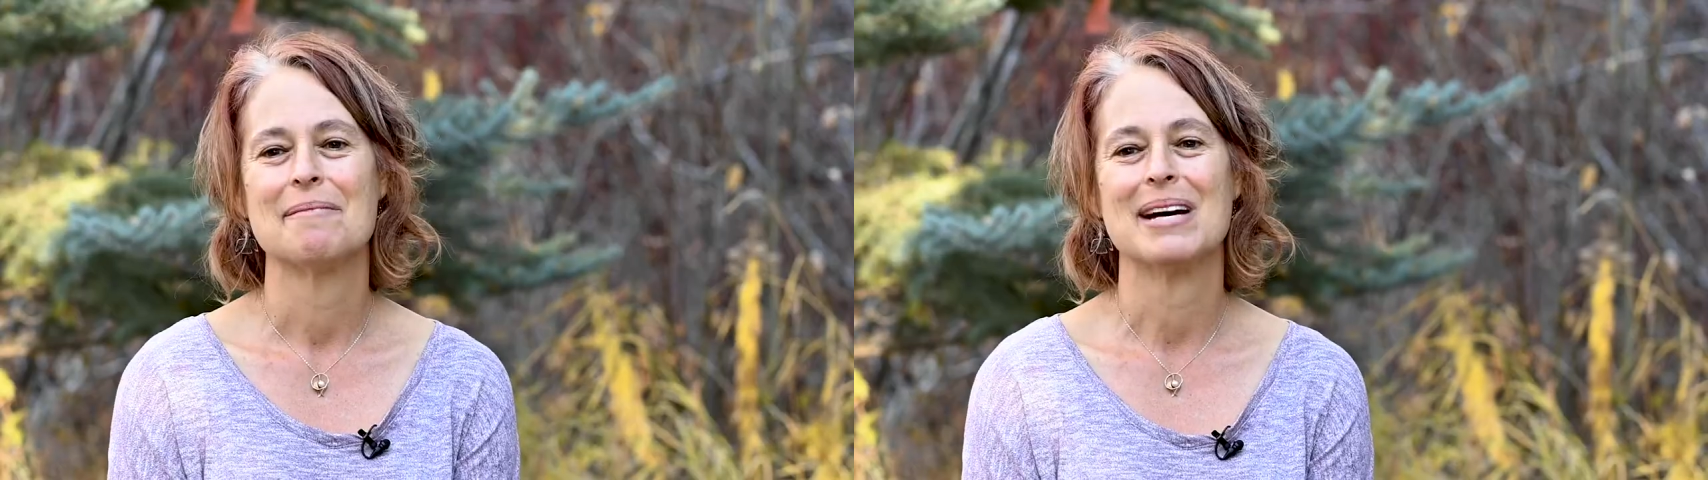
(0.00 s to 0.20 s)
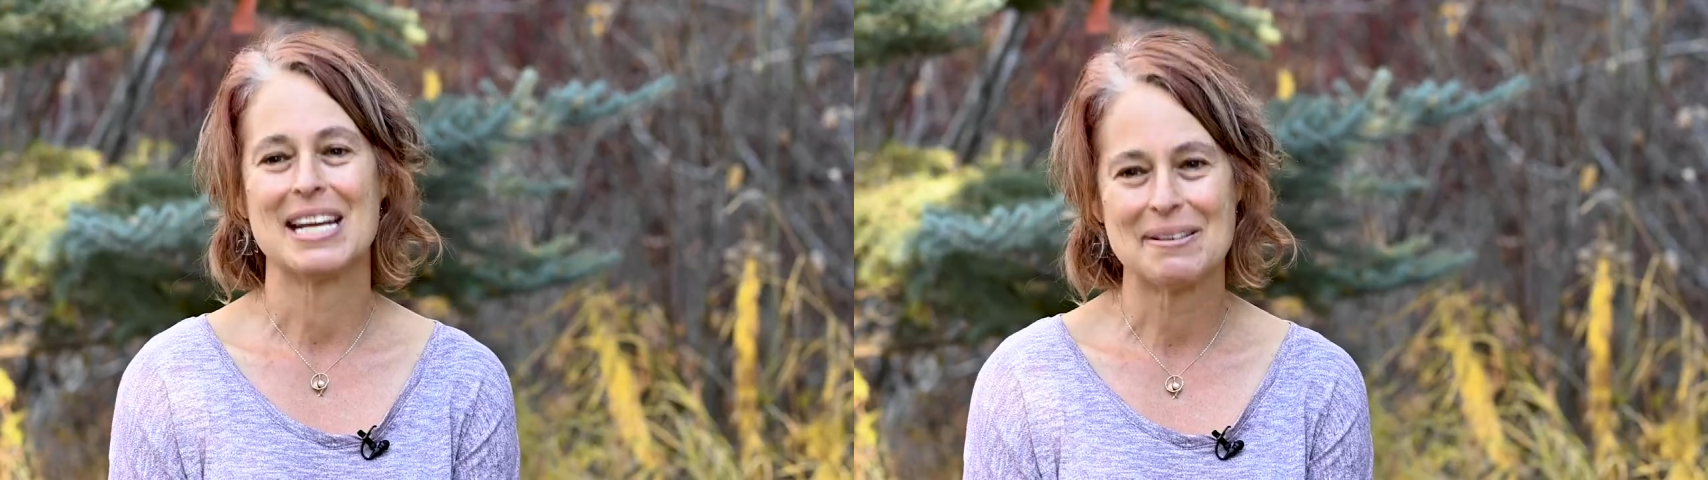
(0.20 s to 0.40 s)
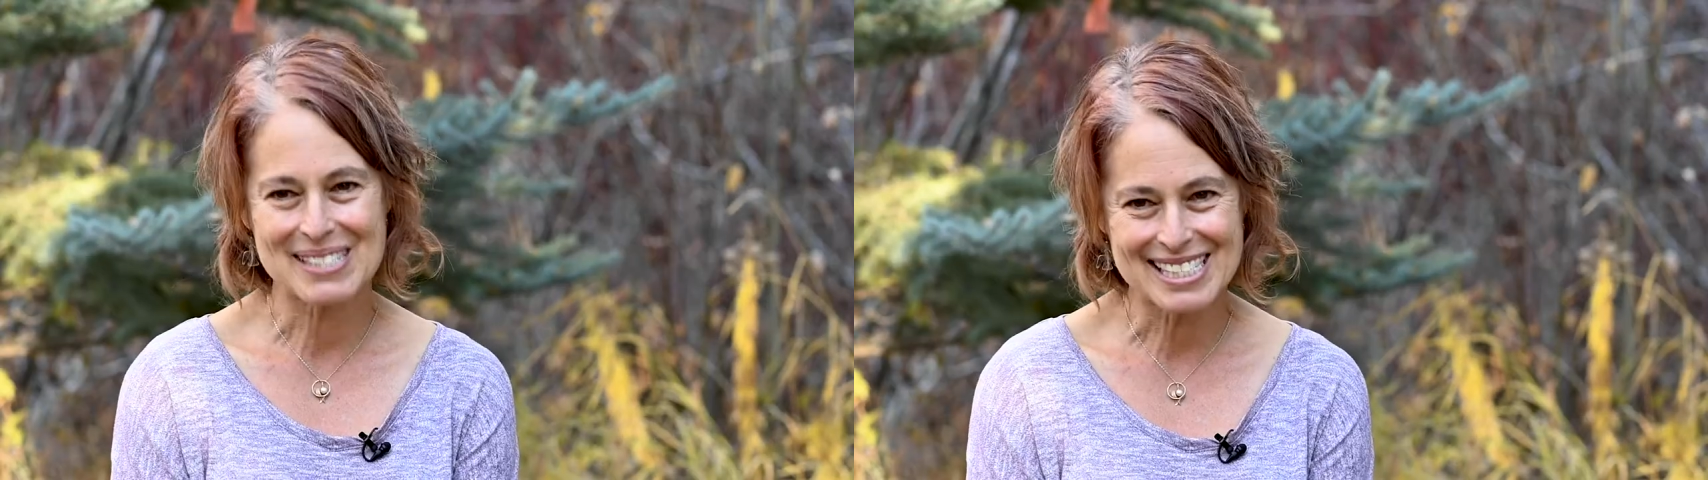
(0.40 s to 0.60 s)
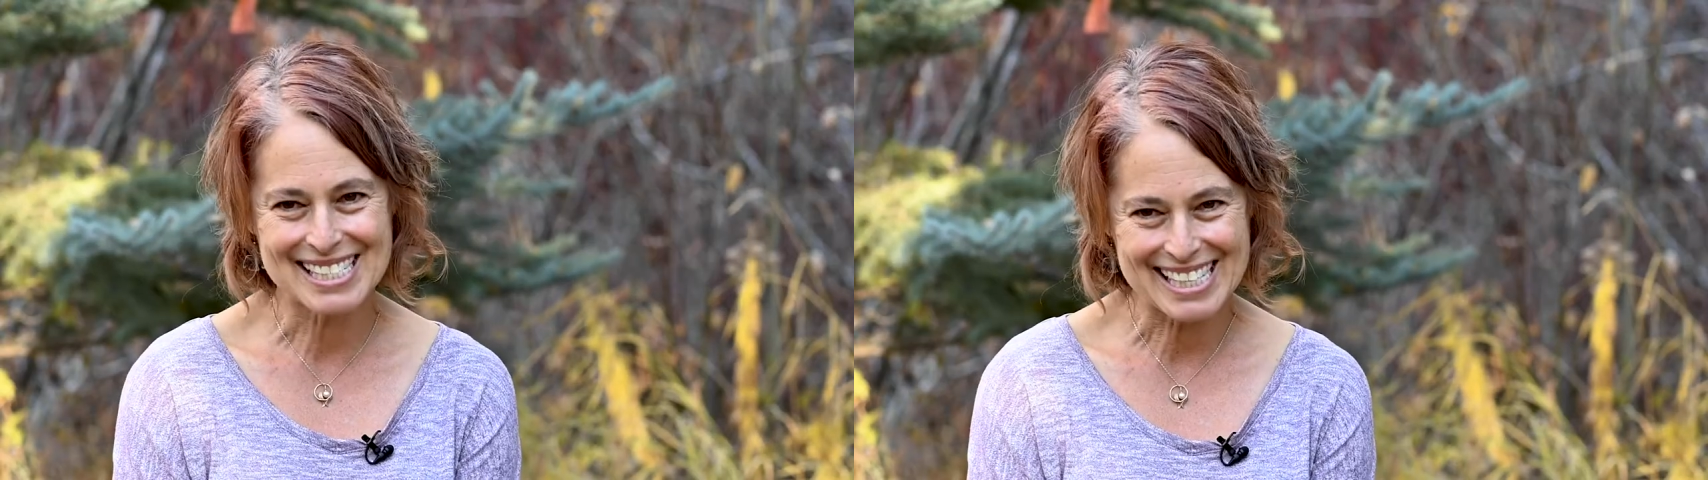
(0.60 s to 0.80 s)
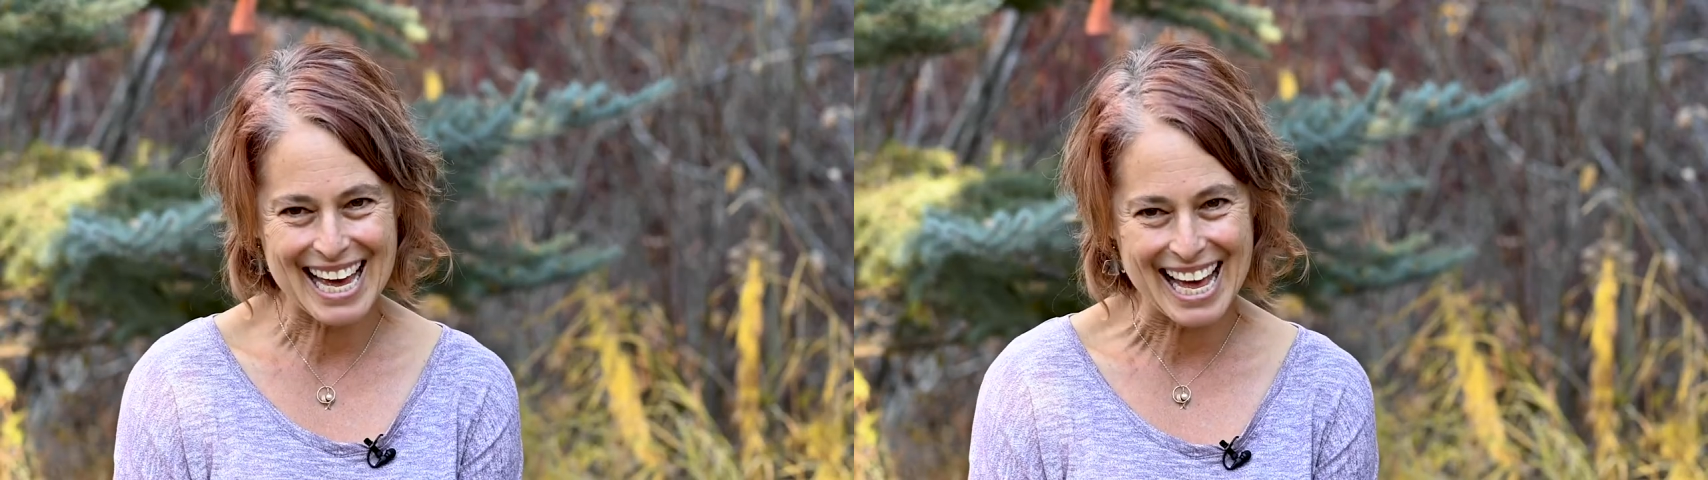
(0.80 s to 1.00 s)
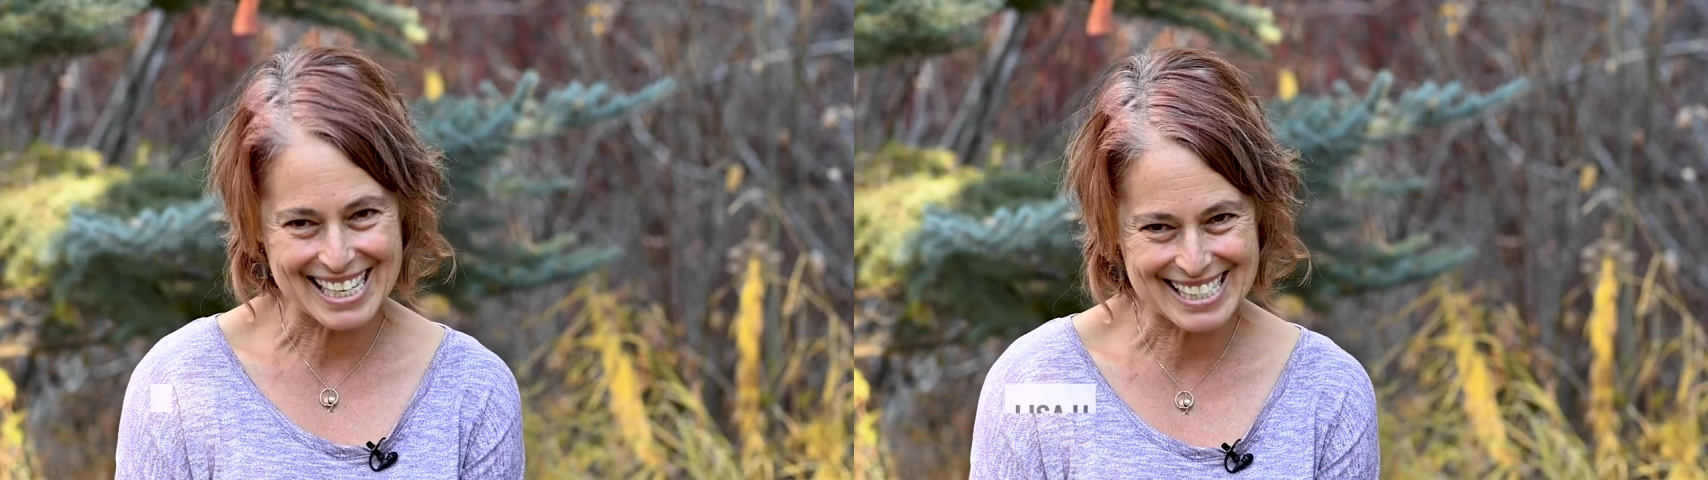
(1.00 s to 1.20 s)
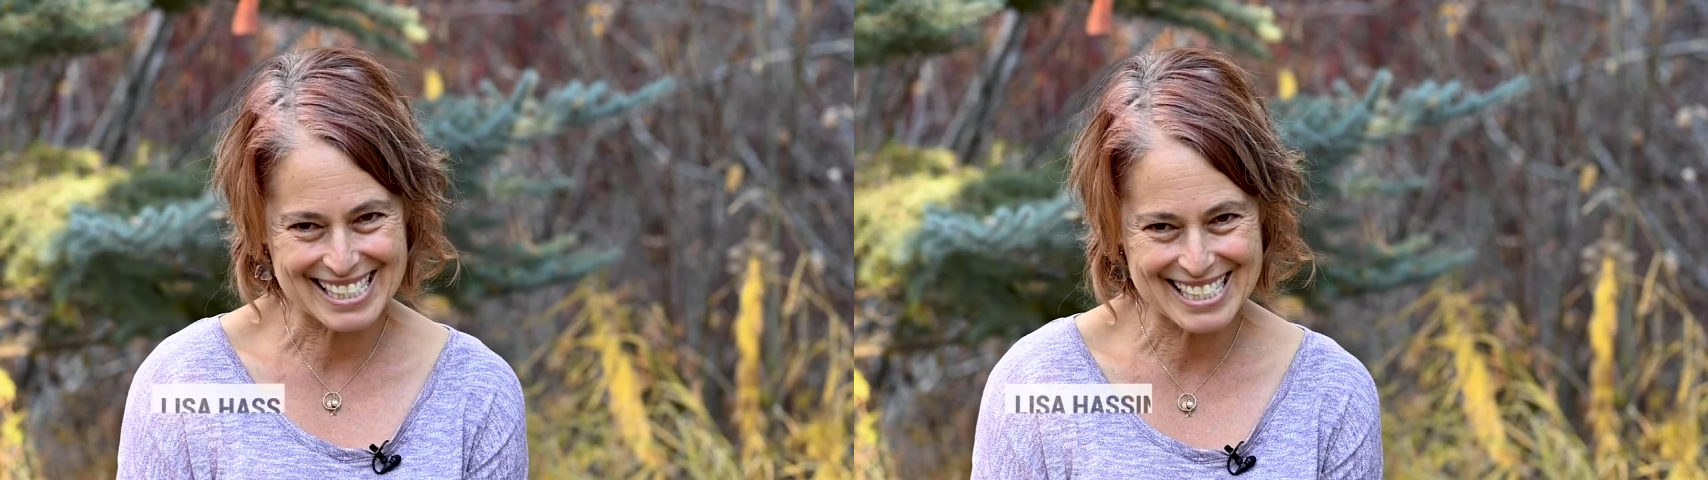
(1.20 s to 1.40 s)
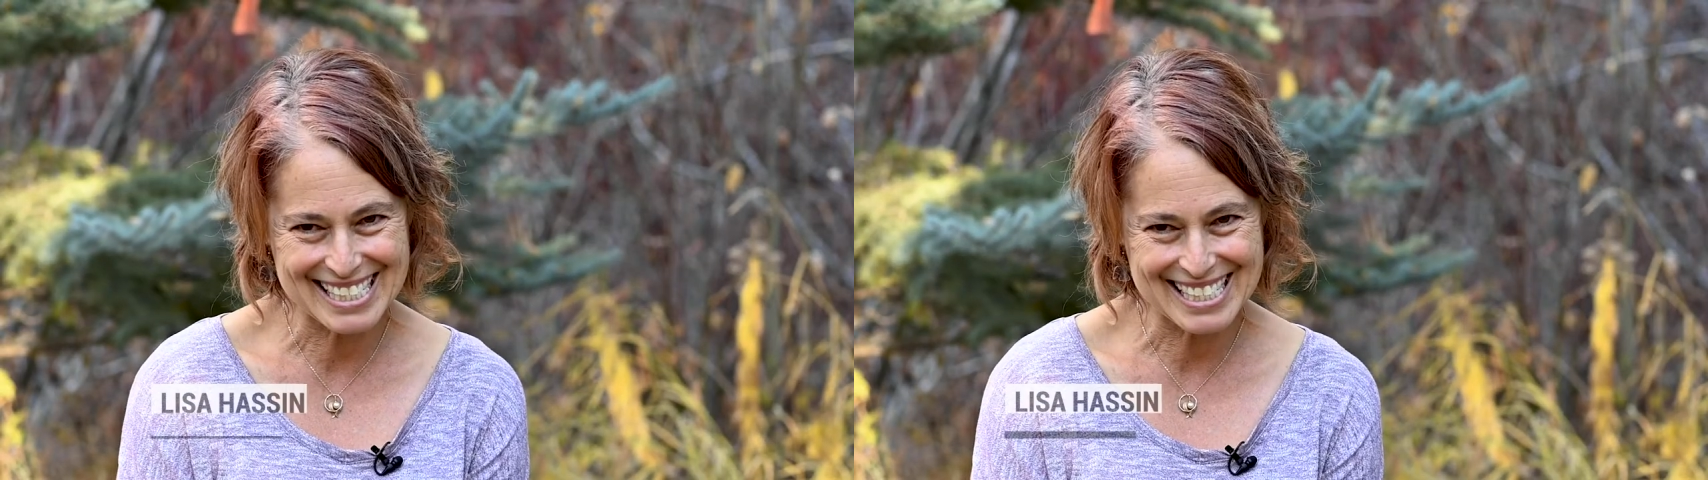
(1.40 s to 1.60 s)
My name is Lisa
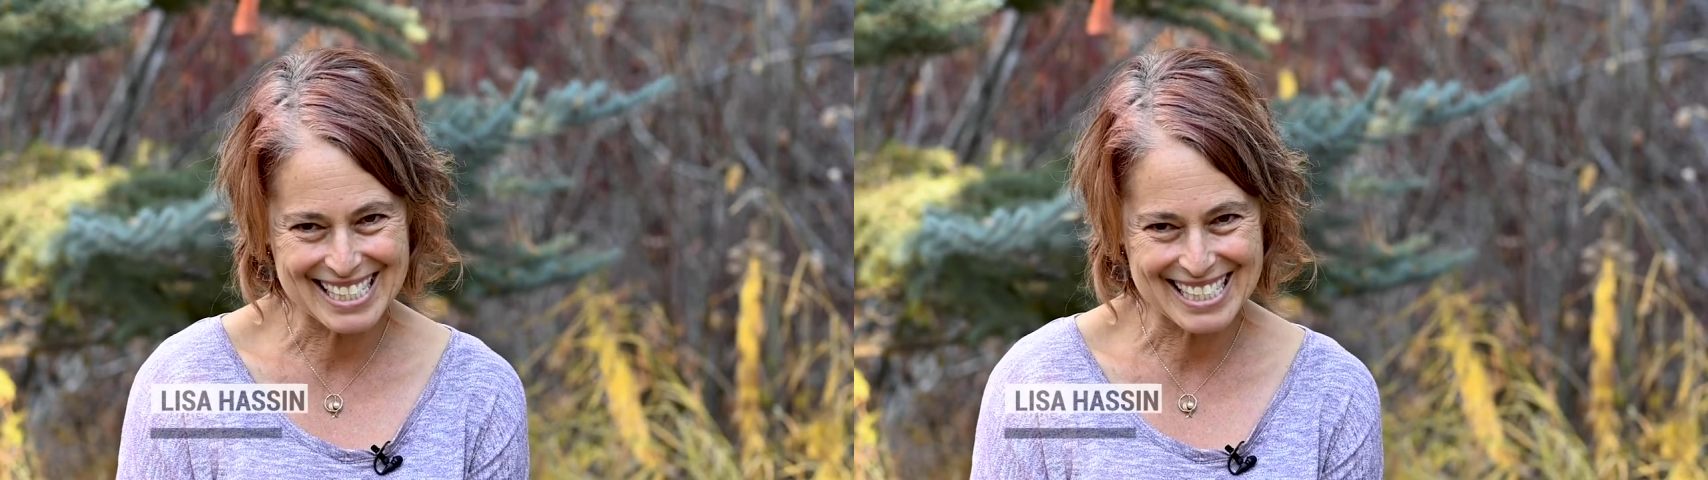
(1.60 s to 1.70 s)
Hassin,